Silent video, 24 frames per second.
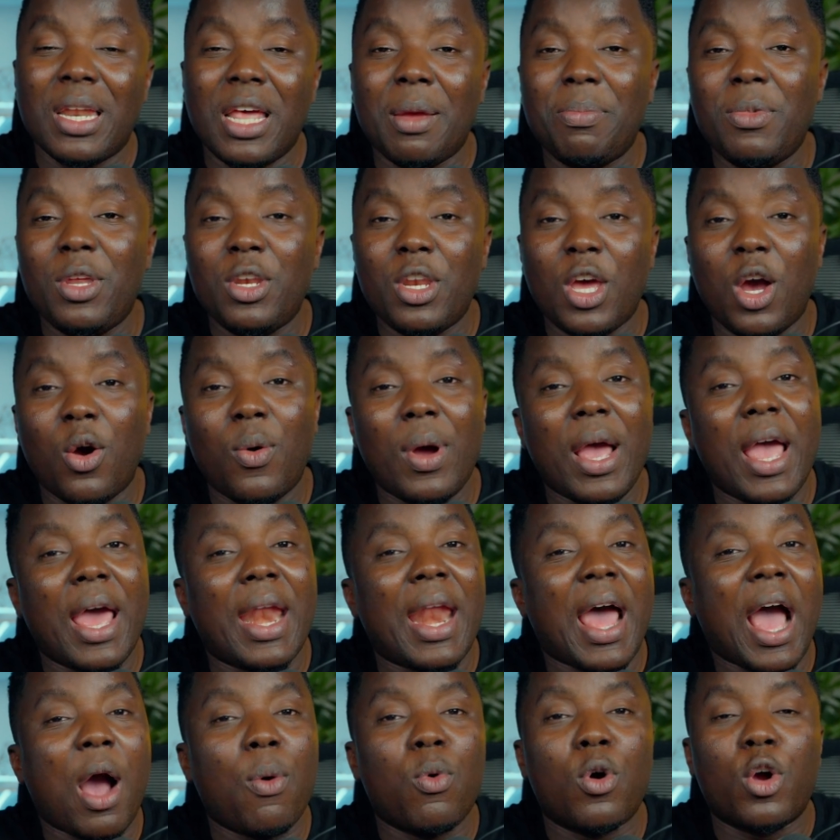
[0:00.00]
let me know
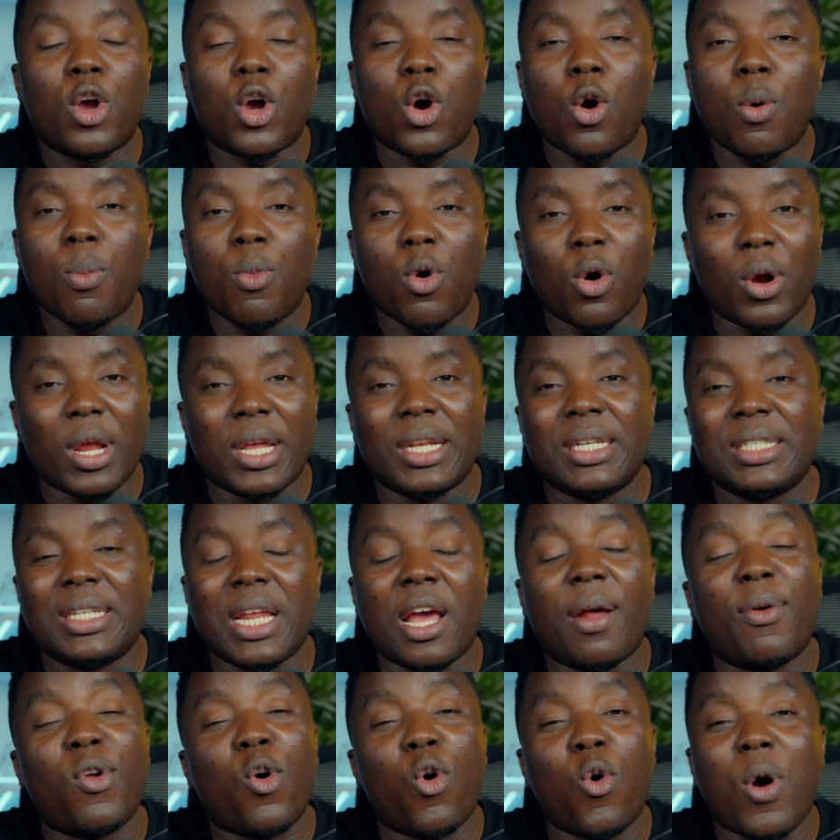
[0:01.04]
and I will go more in
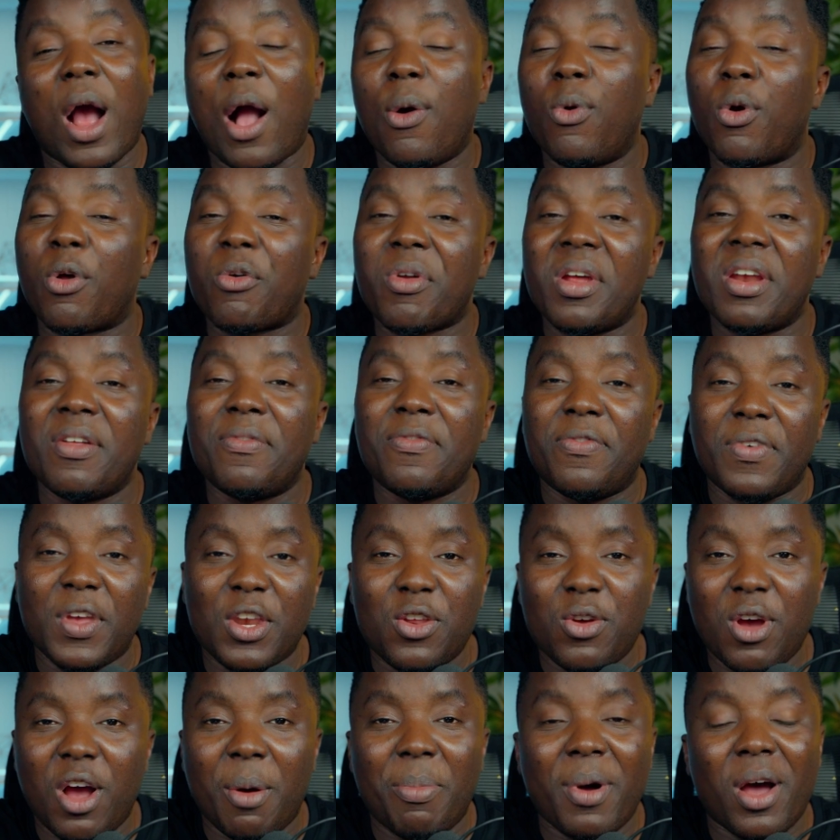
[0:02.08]
depth or I will create a
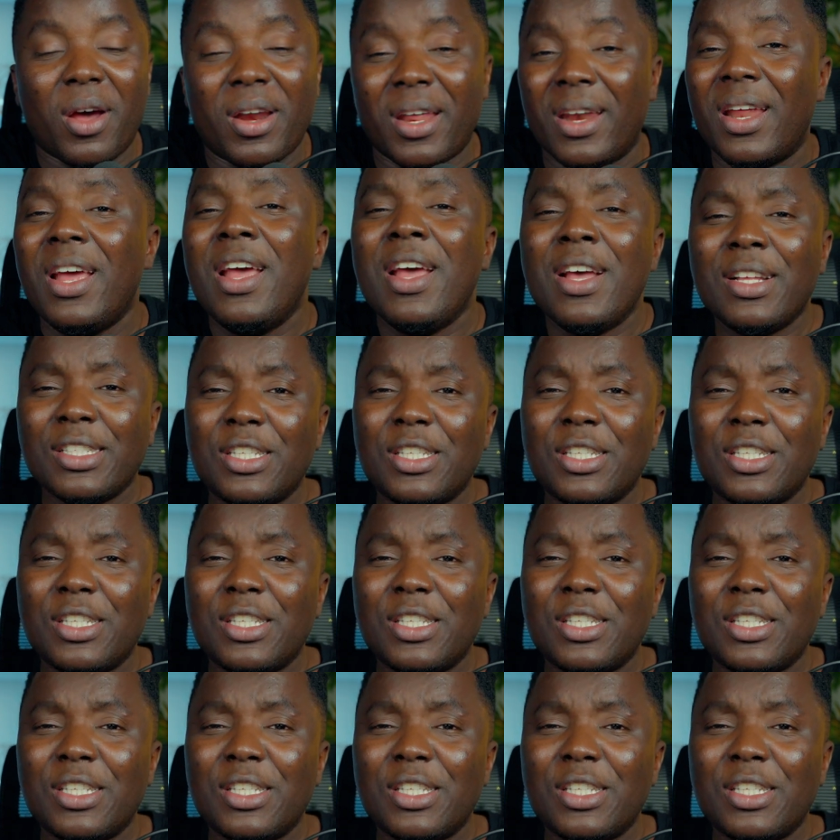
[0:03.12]
video about it